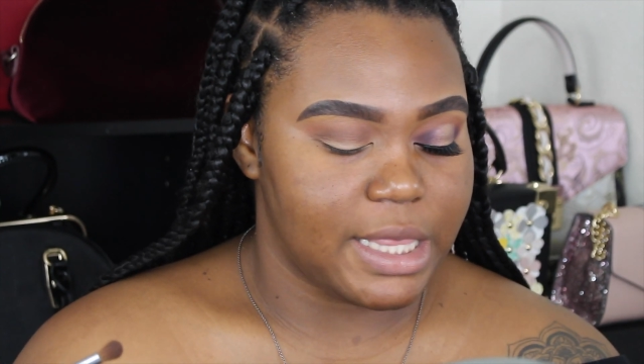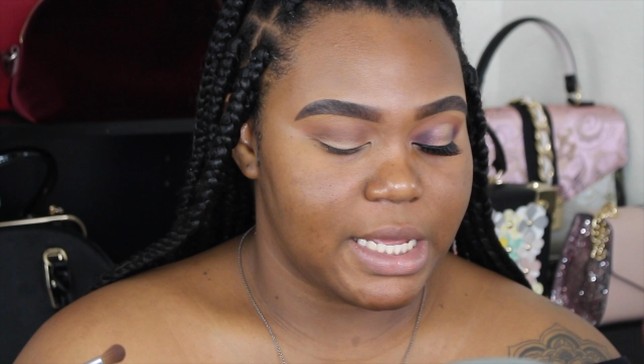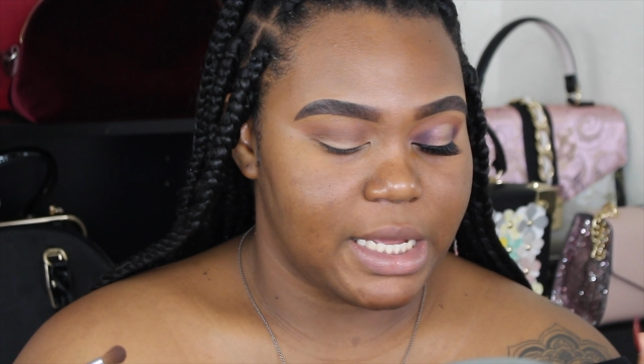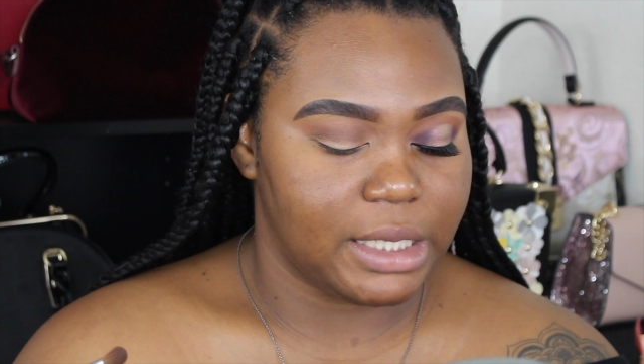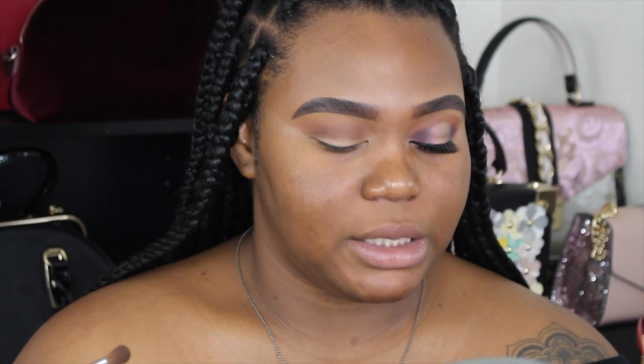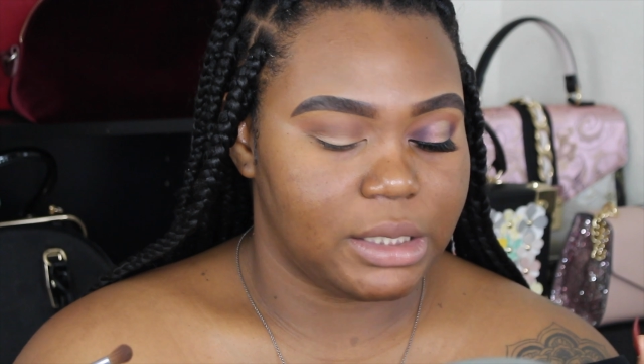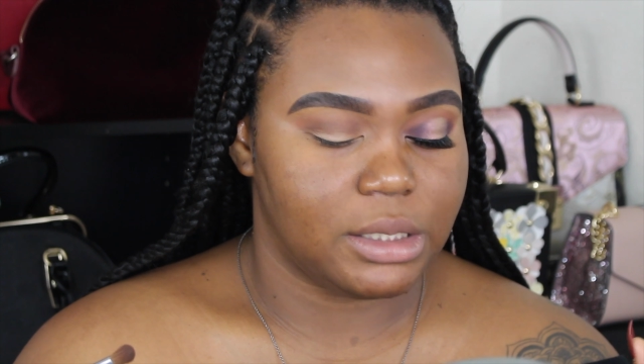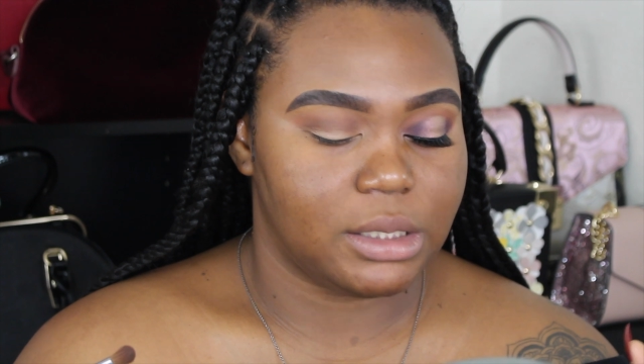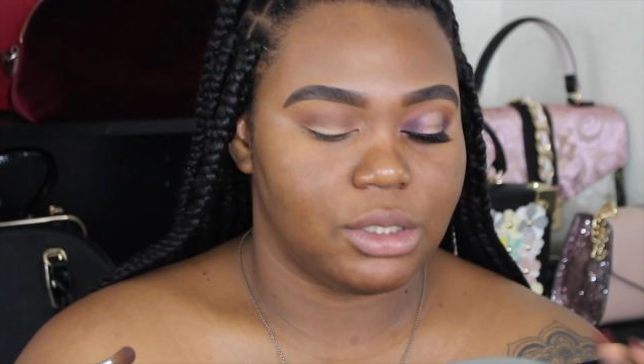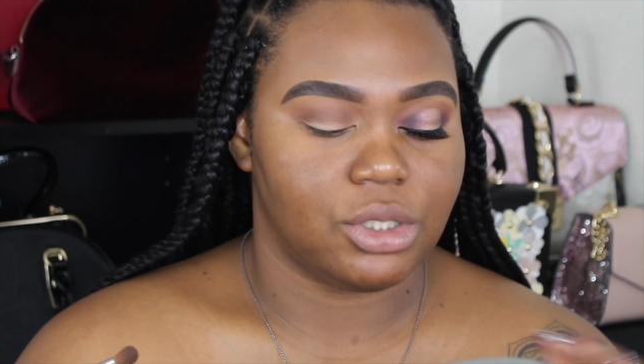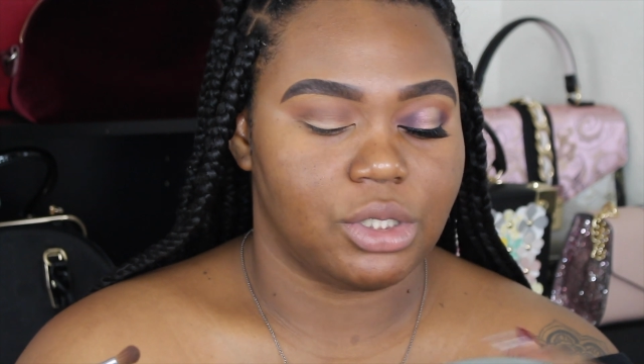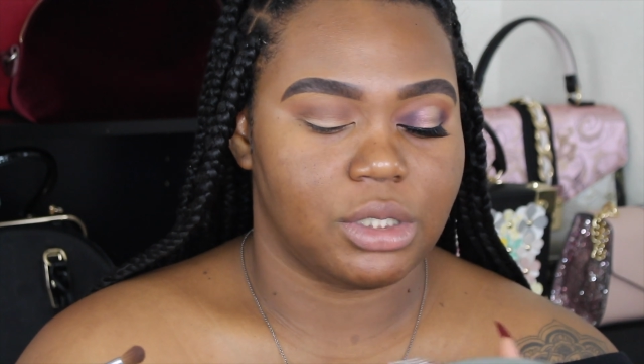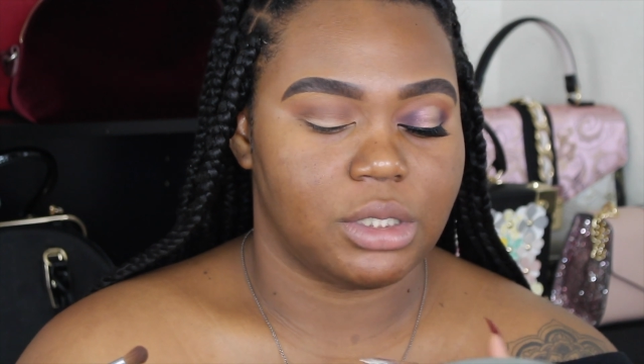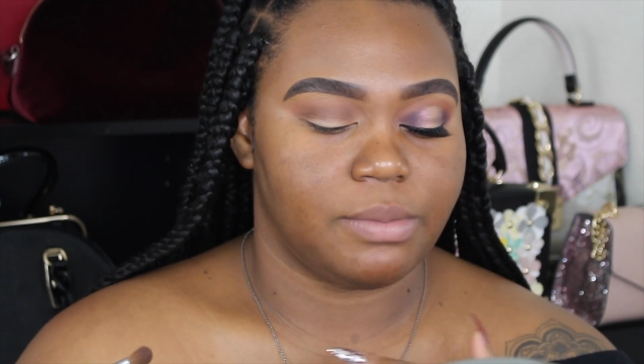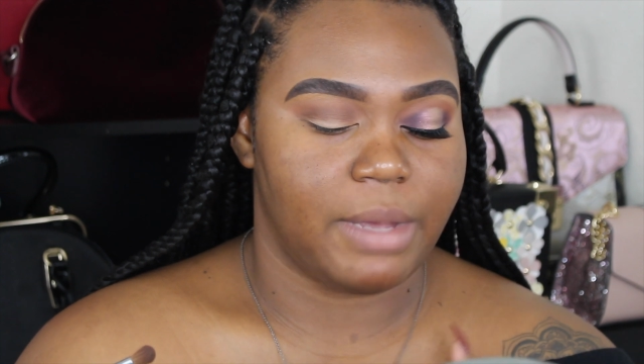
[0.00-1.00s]
this
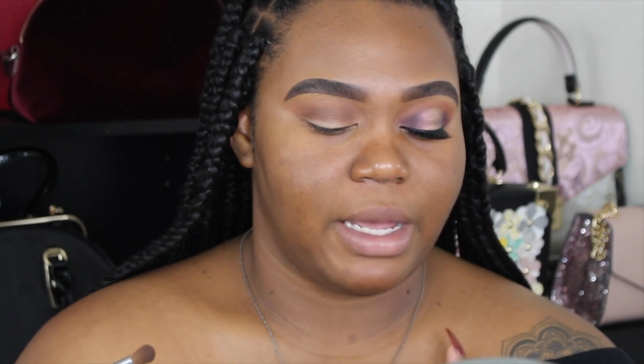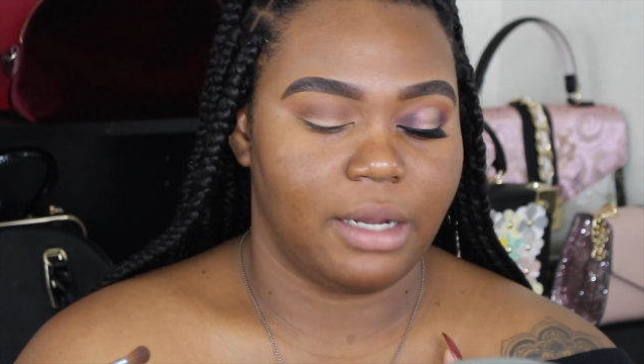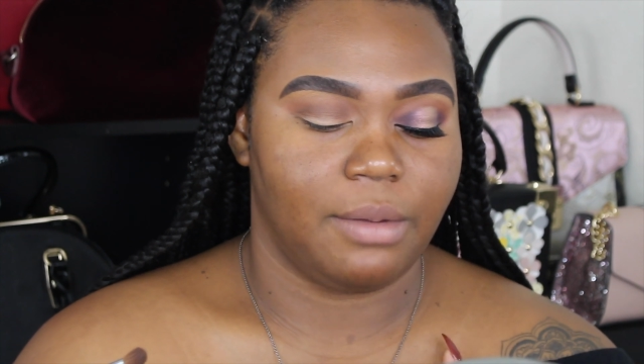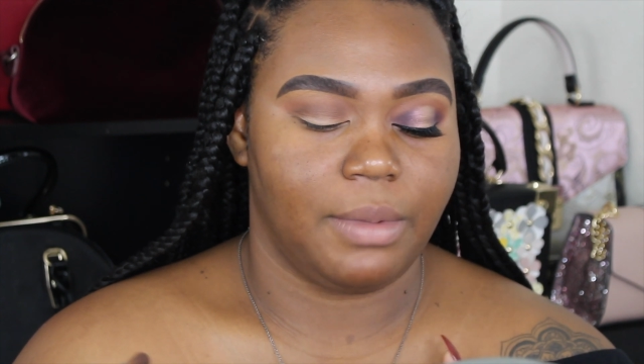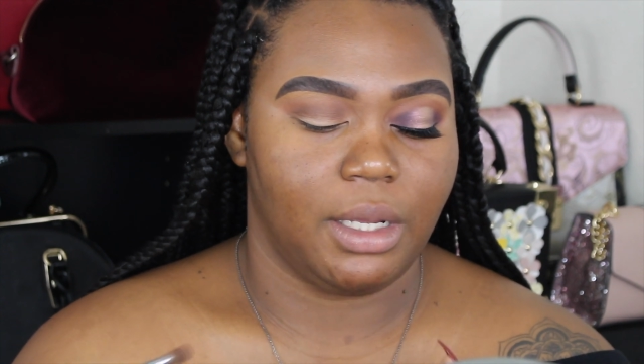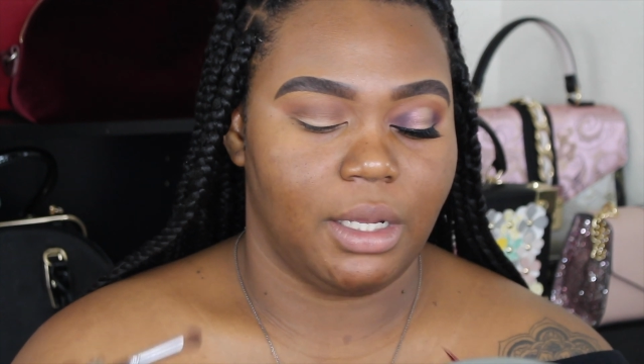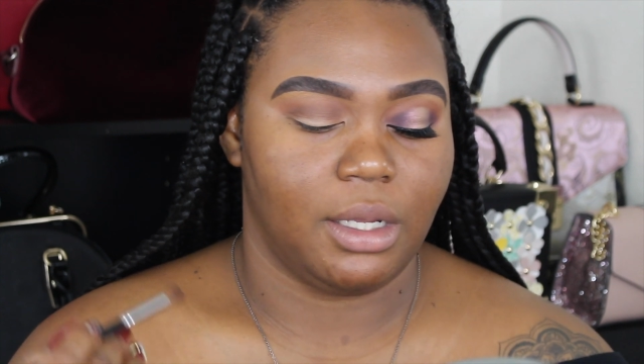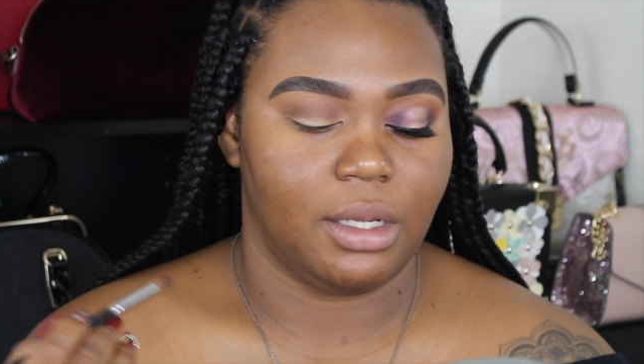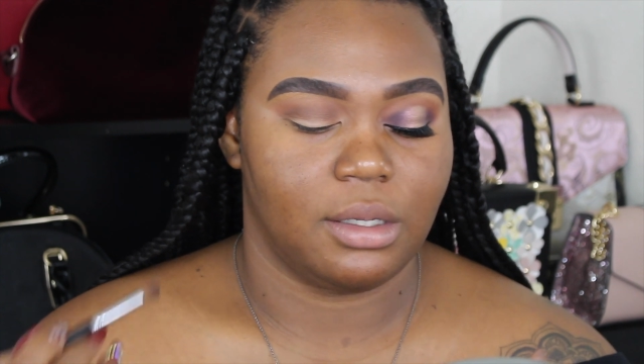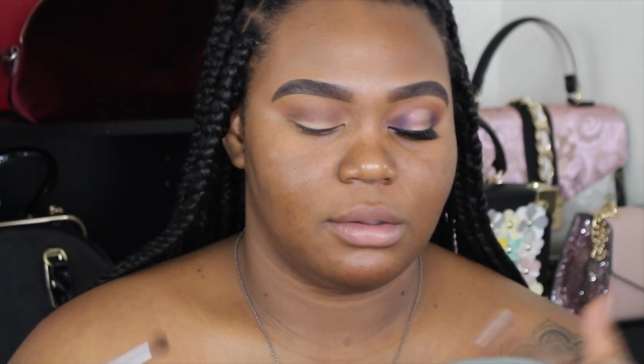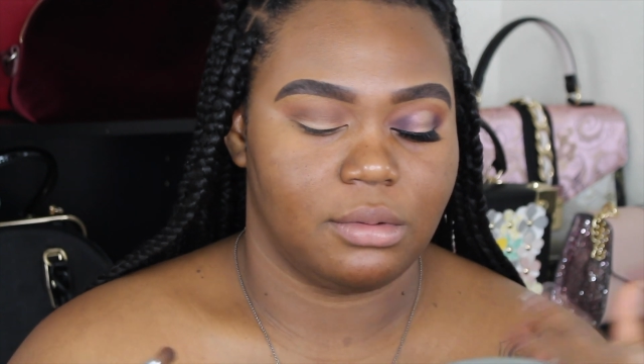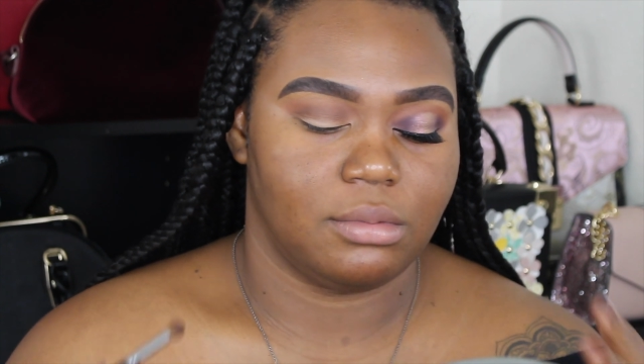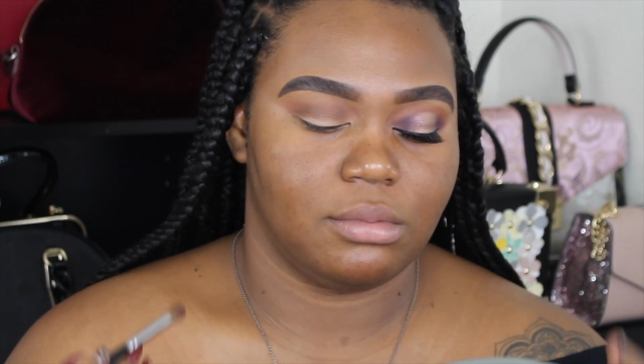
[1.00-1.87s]
just made me